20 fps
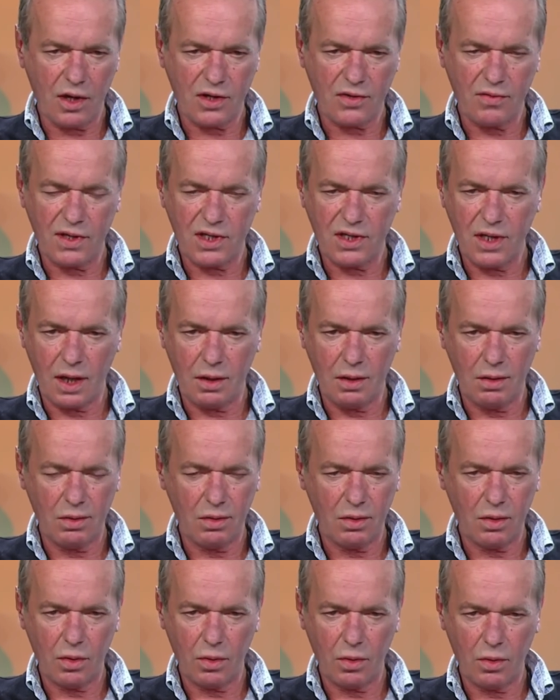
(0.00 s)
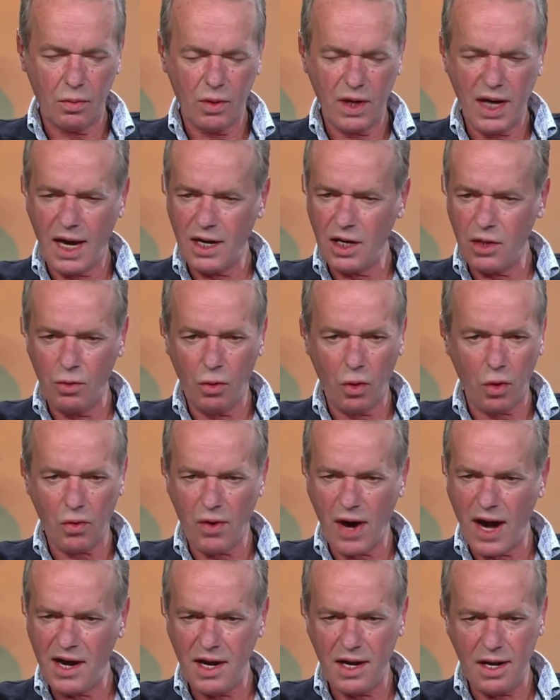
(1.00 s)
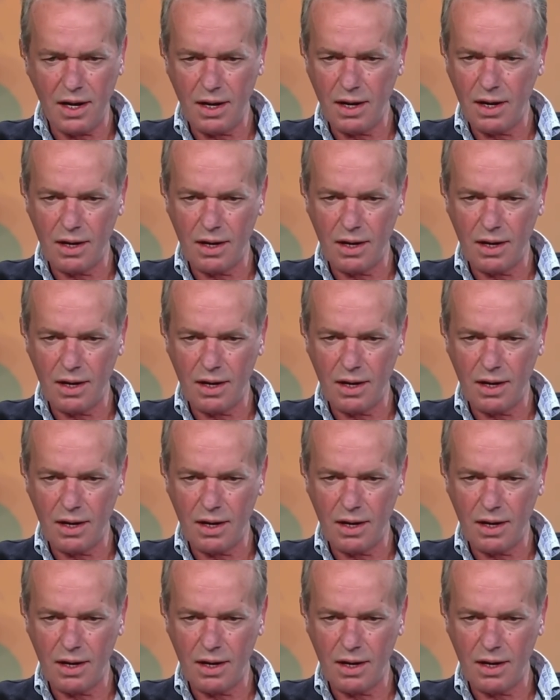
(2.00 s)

Christopher said, "We hate you already."